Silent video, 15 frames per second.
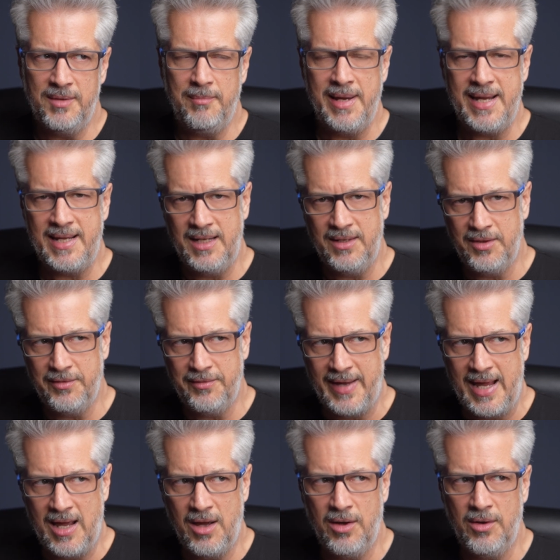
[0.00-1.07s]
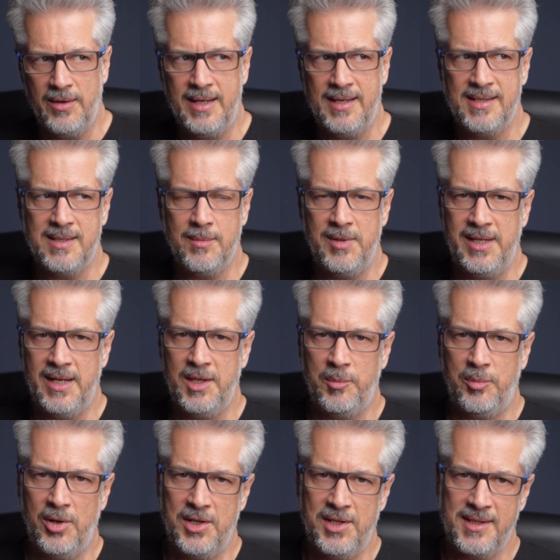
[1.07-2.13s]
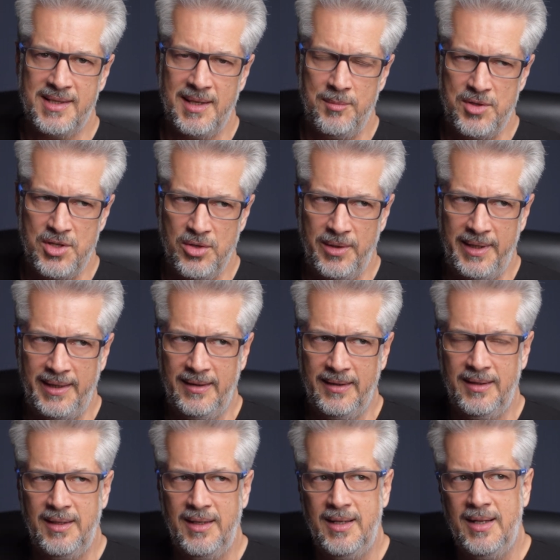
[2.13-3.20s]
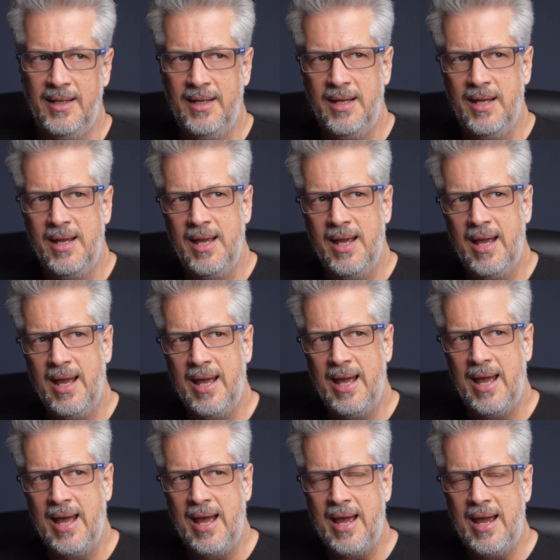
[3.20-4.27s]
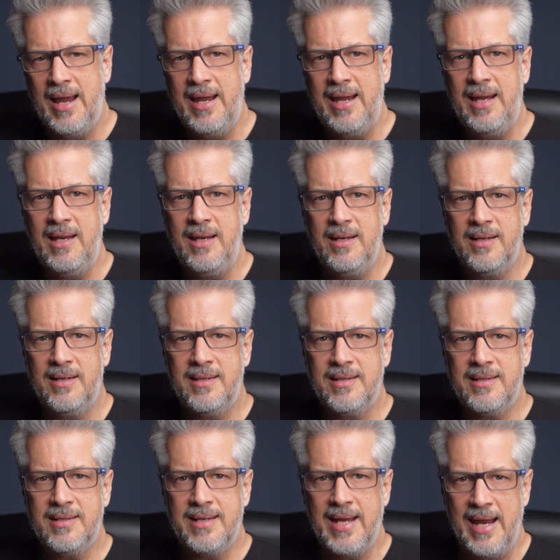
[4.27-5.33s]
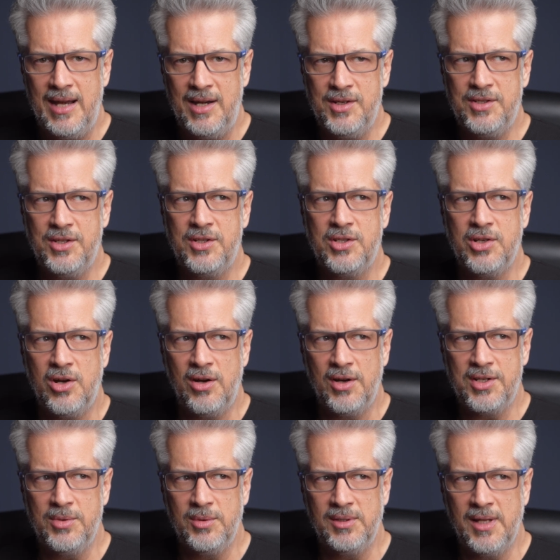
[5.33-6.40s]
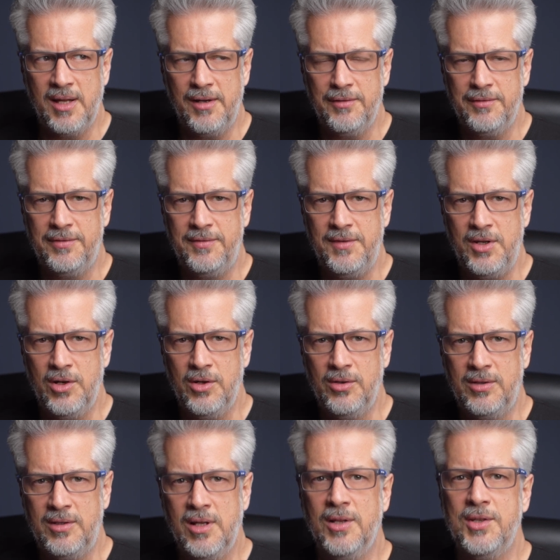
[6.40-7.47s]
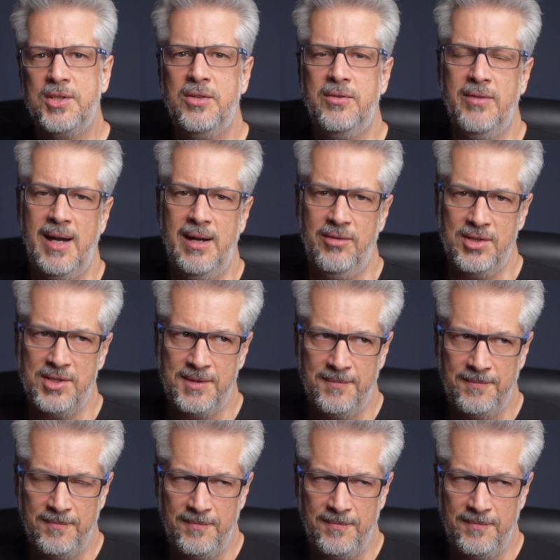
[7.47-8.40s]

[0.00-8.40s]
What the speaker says: the making of the vow, in some of the other projects I'm doing, I tend to talk to a lot of, cult survivors.